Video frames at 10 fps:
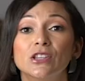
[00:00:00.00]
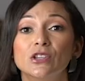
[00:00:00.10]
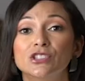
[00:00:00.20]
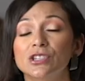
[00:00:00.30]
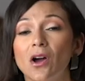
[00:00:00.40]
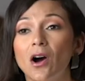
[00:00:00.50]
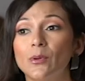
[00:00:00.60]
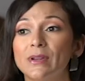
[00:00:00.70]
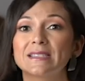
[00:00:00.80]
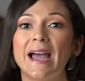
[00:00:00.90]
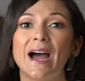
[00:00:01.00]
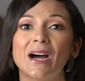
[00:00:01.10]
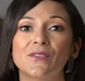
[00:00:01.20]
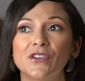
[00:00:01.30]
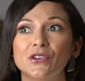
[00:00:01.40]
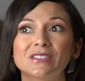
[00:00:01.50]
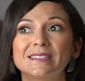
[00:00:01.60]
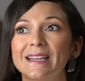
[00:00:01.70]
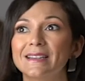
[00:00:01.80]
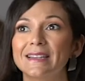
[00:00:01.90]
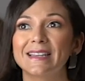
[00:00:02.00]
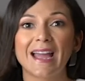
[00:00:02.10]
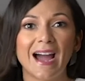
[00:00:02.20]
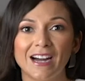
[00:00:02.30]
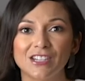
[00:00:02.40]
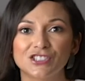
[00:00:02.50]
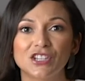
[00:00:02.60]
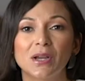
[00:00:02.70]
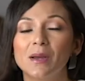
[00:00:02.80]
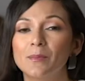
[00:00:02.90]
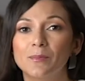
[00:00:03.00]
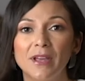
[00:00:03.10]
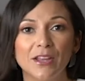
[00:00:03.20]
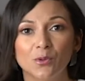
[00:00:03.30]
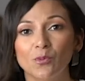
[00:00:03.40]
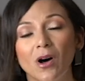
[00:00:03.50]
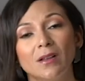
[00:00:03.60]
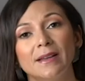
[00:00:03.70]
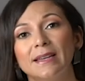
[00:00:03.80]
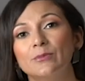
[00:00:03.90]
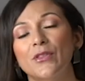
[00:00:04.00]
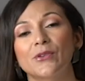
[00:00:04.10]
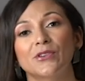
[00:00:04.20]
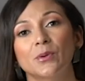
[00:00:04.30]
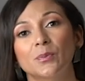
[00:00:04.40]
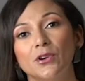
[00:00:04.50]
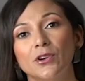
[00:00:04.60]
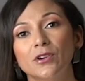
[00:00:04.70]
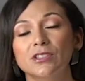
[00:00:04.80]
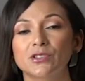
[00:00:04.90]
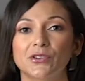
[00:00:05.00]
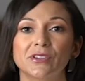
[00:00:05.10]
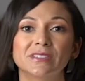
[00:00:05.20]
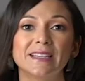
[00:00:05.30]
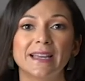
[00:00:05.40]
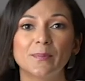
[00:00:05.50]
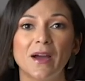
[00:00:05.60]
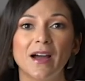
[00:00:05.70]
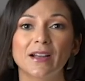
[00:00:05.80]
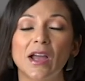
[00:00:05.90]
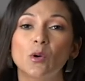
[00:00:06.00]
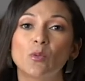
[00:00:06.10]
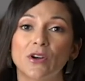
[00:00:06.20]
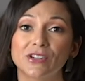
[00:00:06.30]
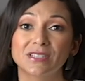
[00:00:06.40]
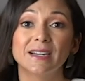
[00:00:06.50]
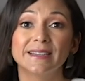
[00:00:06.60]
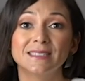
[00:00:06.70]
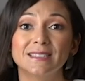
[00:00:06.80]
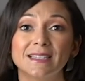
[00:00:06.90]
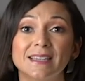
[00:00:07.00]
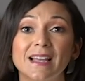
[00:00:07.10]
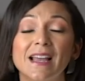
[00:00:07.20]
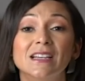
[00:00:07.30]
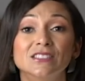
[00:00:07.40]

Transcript: You should always have your daily cash in your wallet, whether in your purse or your day bag while you're sightseeing.